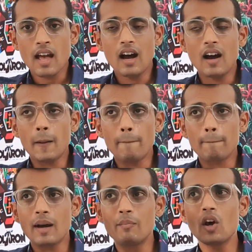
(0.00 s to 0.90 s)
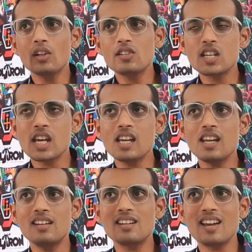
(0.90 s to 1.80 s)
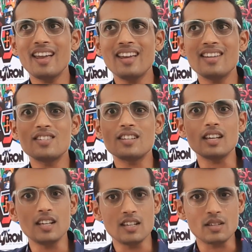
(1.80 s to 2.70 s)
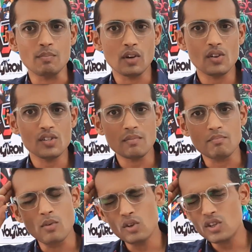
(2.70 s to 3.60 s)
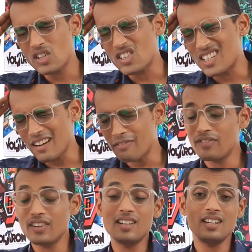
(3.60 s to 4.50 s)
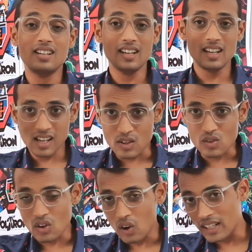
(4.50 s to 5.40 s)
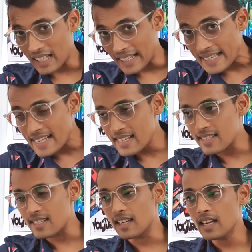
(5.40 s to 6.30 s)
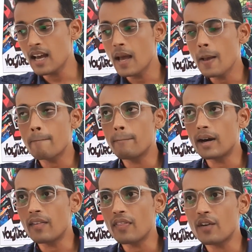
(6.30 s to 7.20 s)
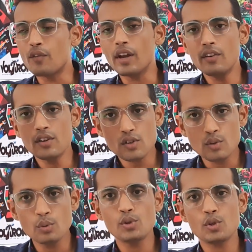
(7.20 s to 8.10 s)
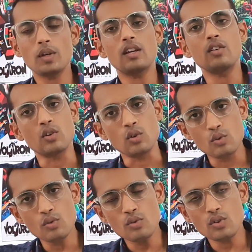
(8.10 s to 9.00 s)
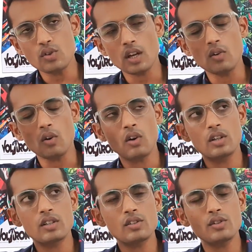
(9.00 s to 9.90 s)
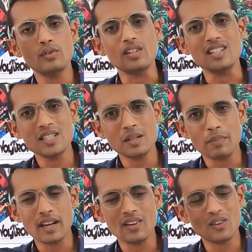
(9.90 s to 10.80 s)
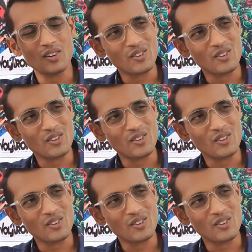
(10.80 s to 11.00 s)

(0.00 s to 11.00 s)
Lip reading: I'm not saying it is easy, because it most definitely is not easy, but there are various tools we can use in order to dissipate or